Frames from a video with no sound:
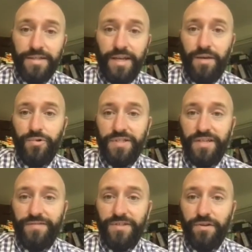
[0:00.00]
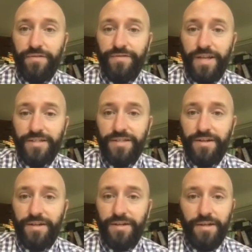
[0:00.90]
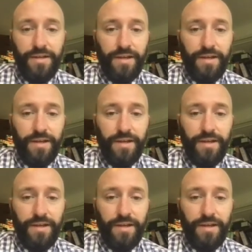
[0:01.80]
to help receive a serve if necessary.